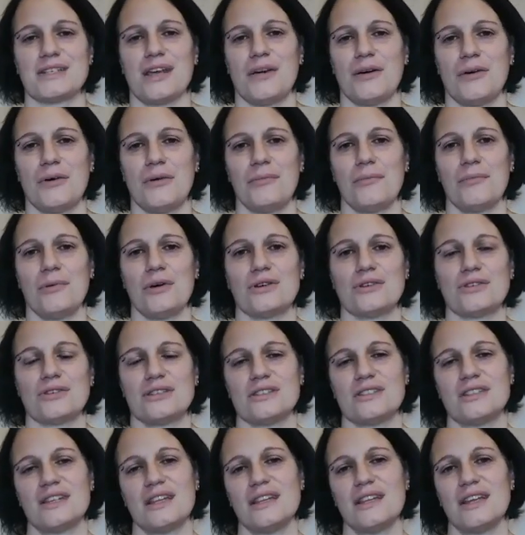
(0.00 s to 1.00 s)
our
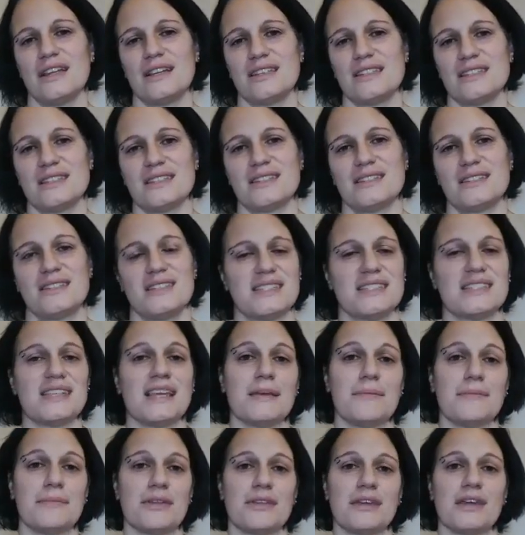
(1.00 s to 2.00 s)
emotions. And that's the
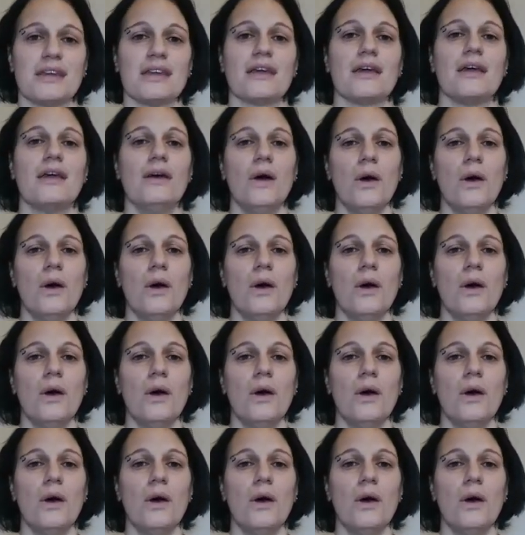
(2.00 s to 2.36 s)
same thing.